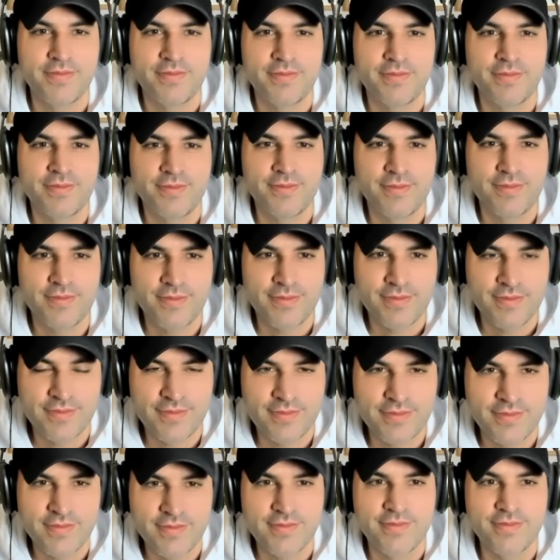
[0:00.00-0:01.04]

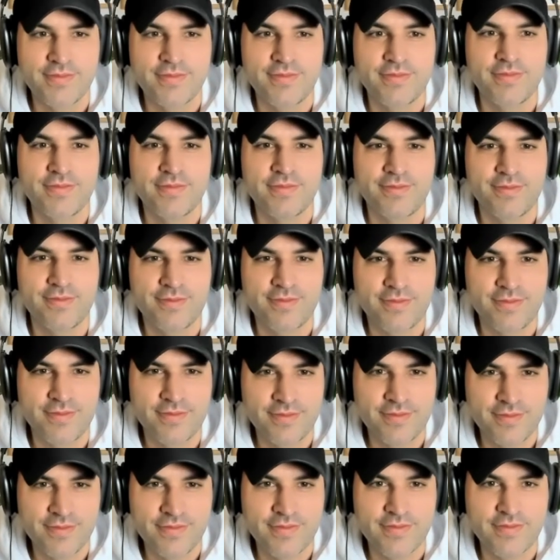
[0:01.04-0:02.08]

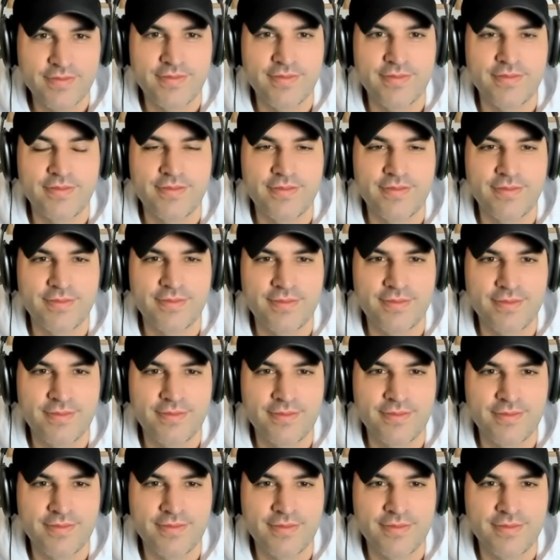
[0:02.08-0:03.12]

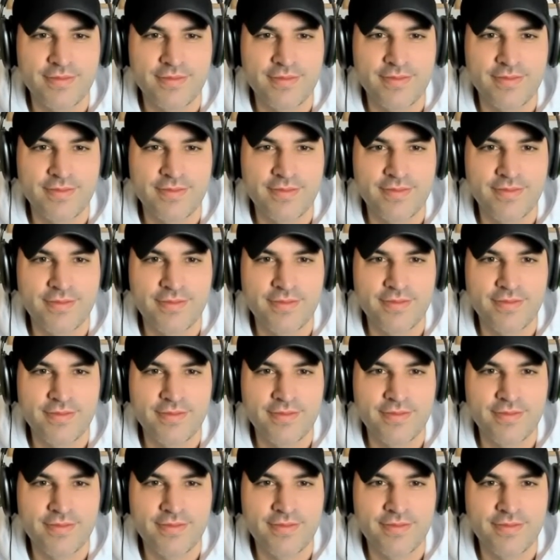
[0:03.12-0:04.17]

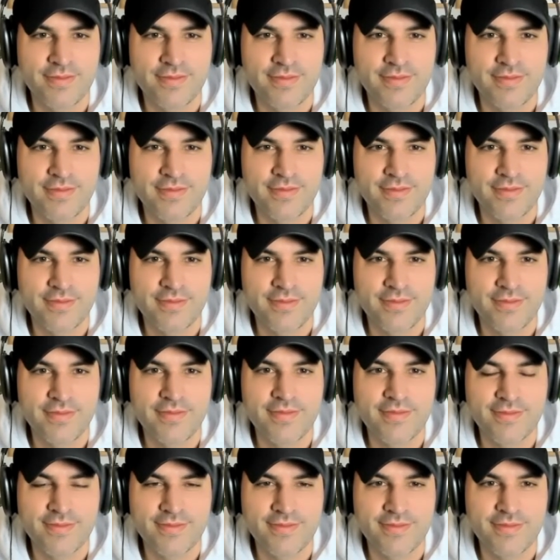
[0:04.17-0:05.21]

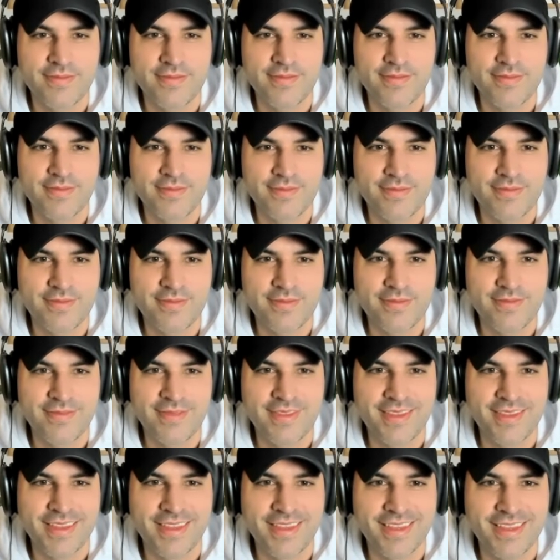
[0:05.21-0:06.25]

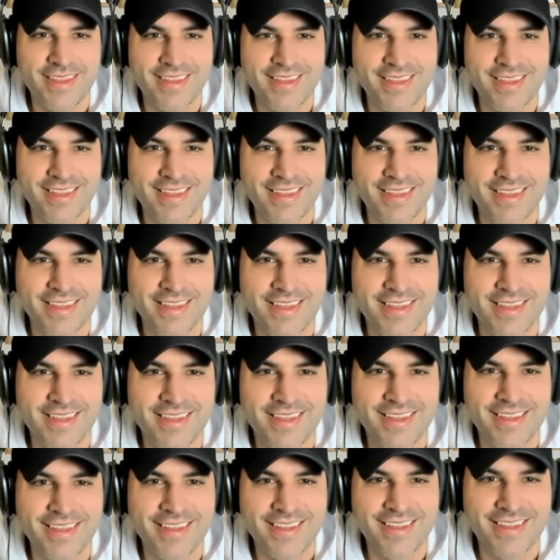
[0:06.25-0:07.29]

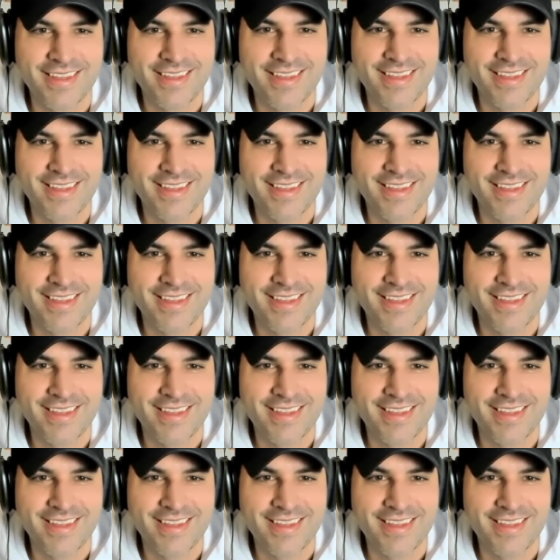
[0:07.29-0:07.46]
[no speech]